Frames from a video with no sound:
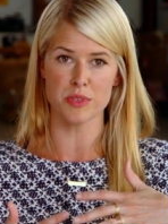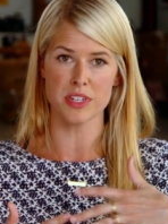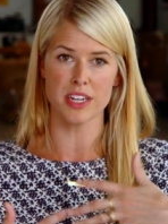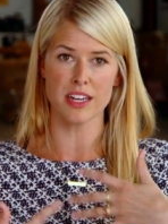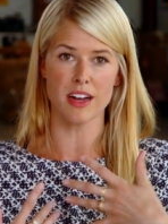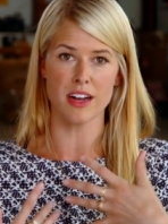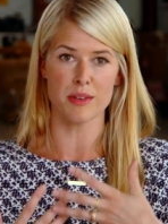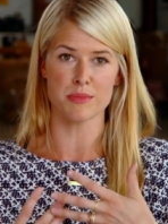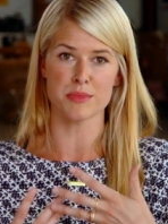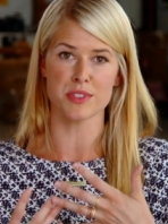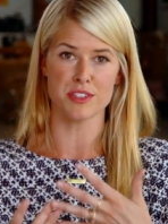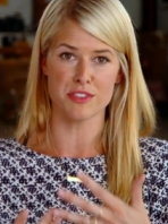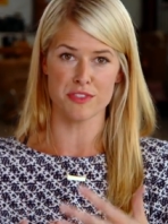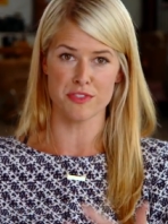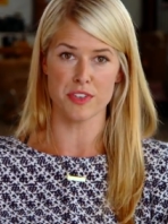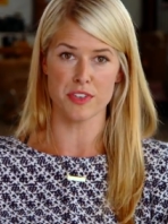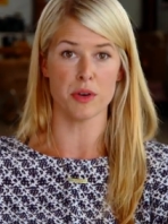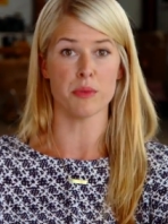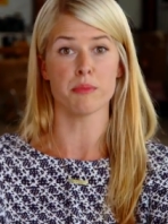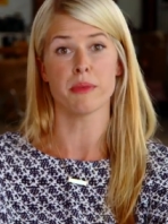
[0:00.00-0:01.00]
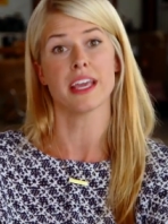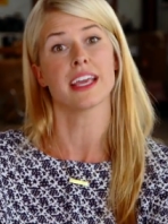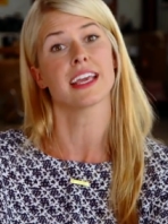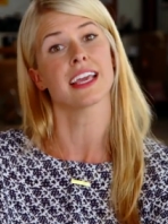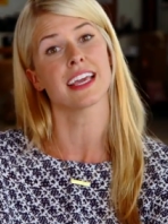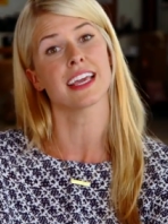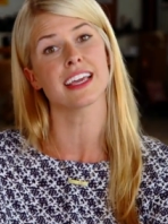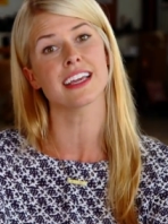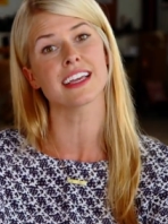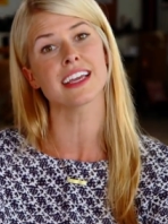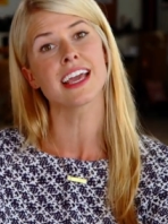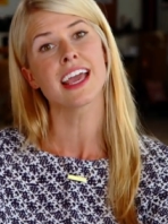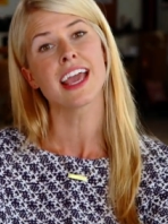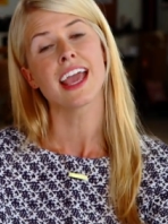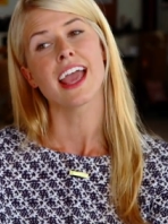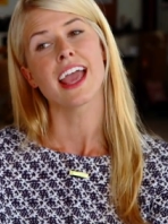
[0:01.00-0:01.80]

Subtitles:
when it comes to filmmaking